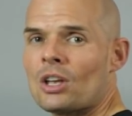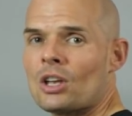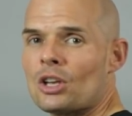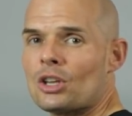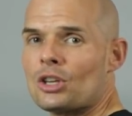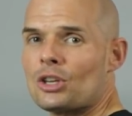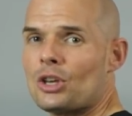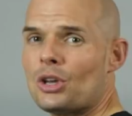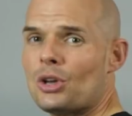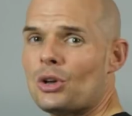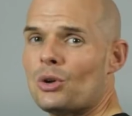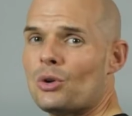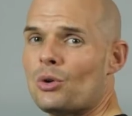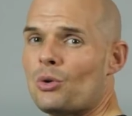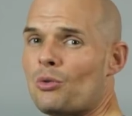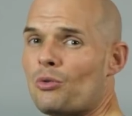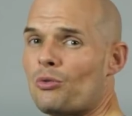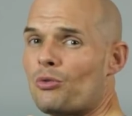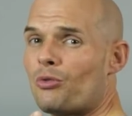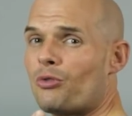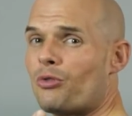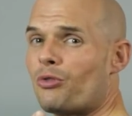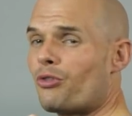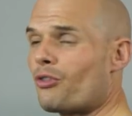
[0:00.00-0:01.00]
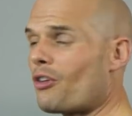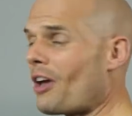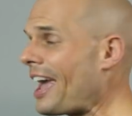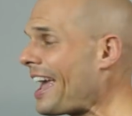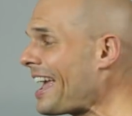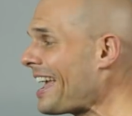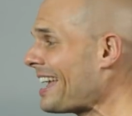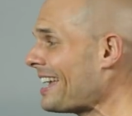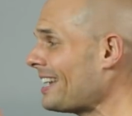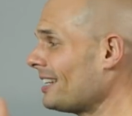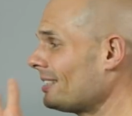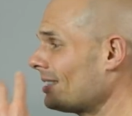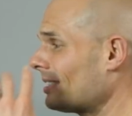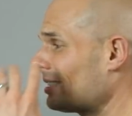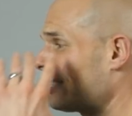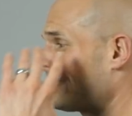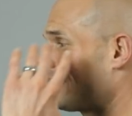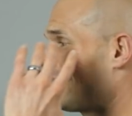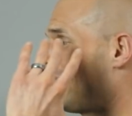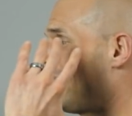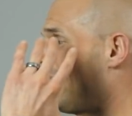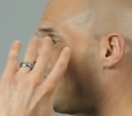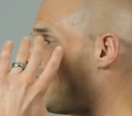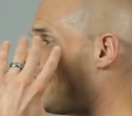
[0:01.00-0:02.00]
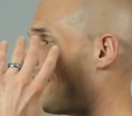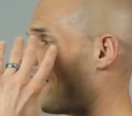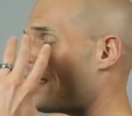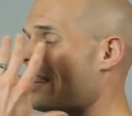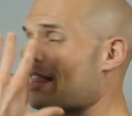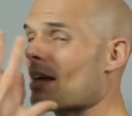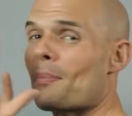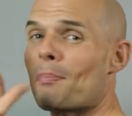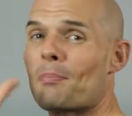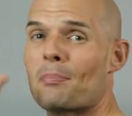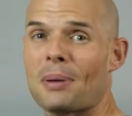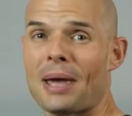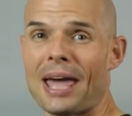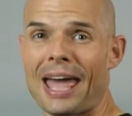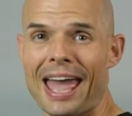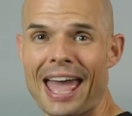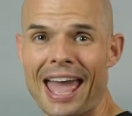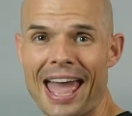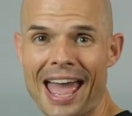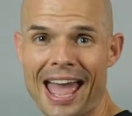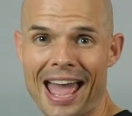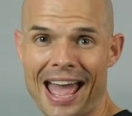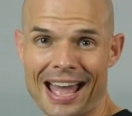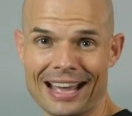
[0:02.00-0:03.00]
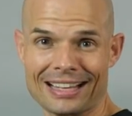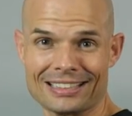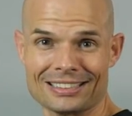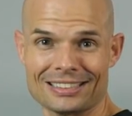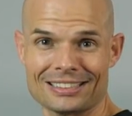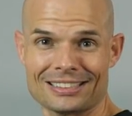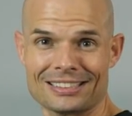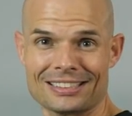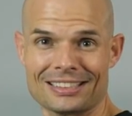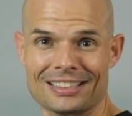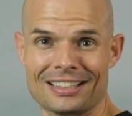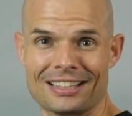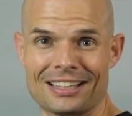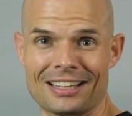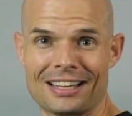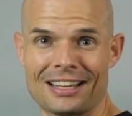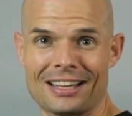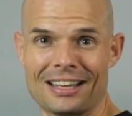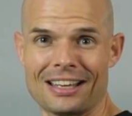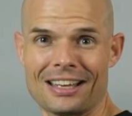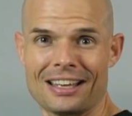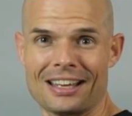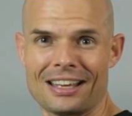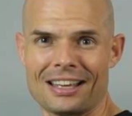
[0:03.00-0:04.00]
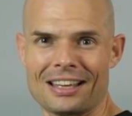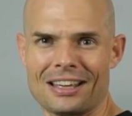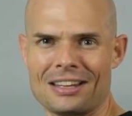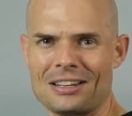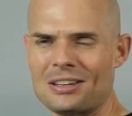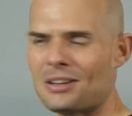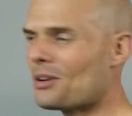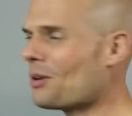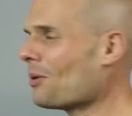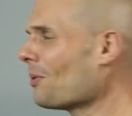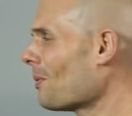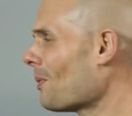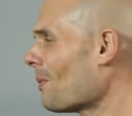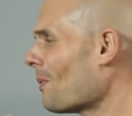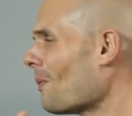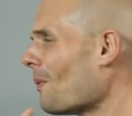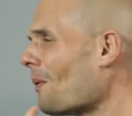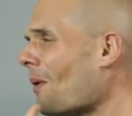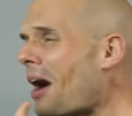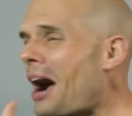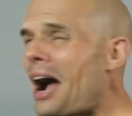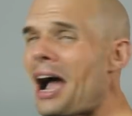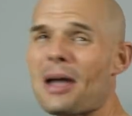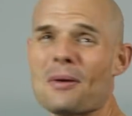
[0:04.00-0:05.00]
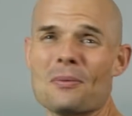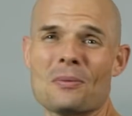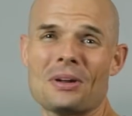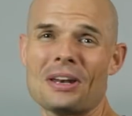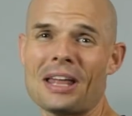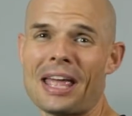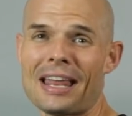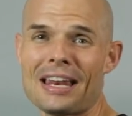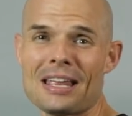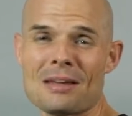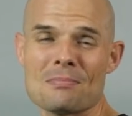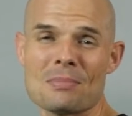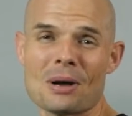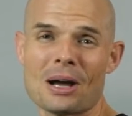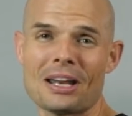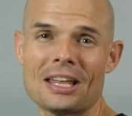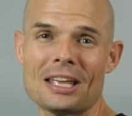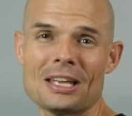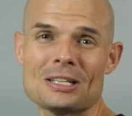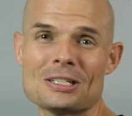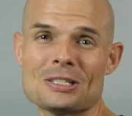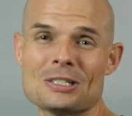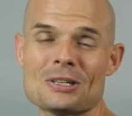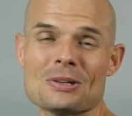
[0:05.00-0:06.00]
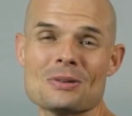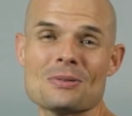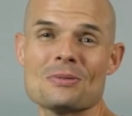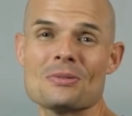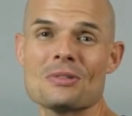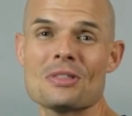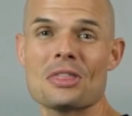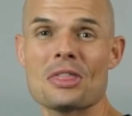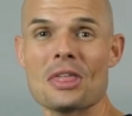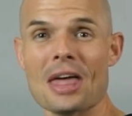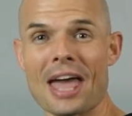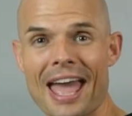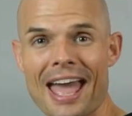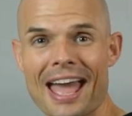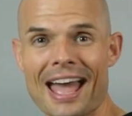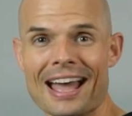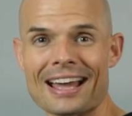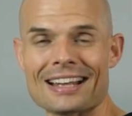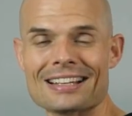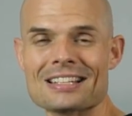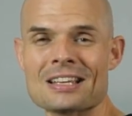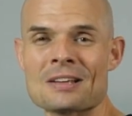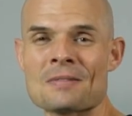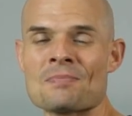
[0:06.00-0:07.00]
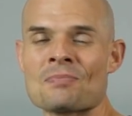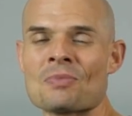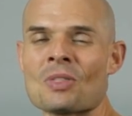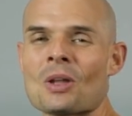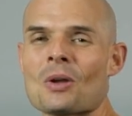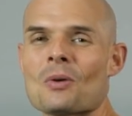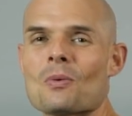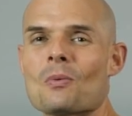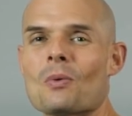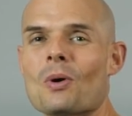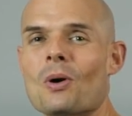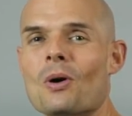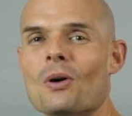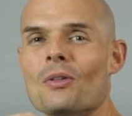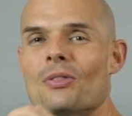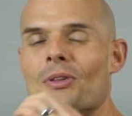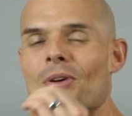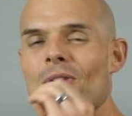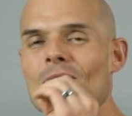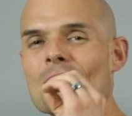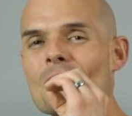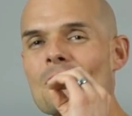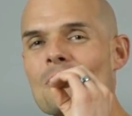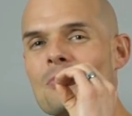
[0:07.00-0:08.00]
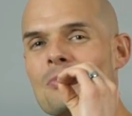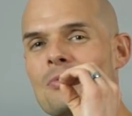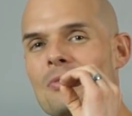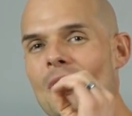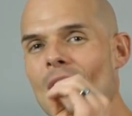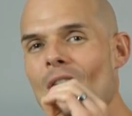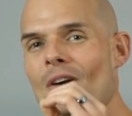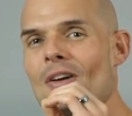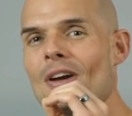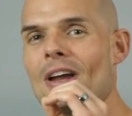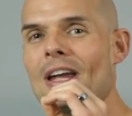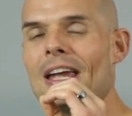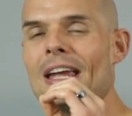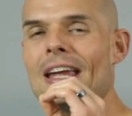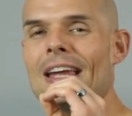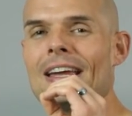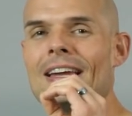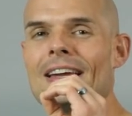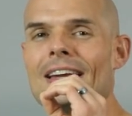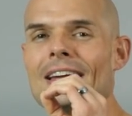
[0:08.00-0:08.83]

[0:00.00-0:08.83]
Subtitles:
you face the past. And you go, well, why would anybody do that? Well, there's a very